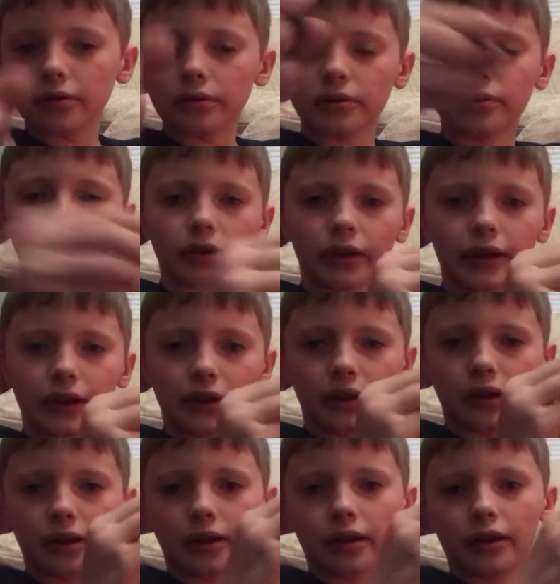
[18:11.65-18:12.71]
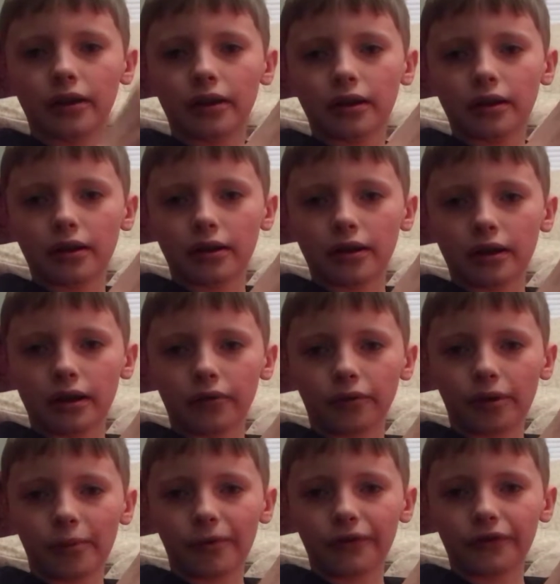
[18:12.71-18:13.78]
Like, I rub
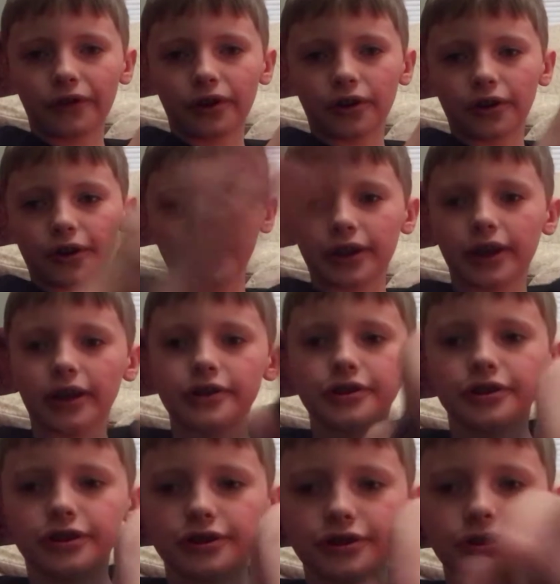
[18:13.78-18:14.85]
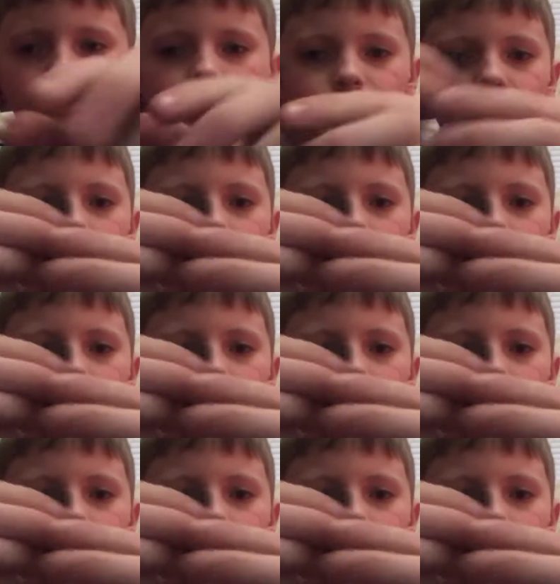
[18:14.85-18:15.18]
my finger, it catches.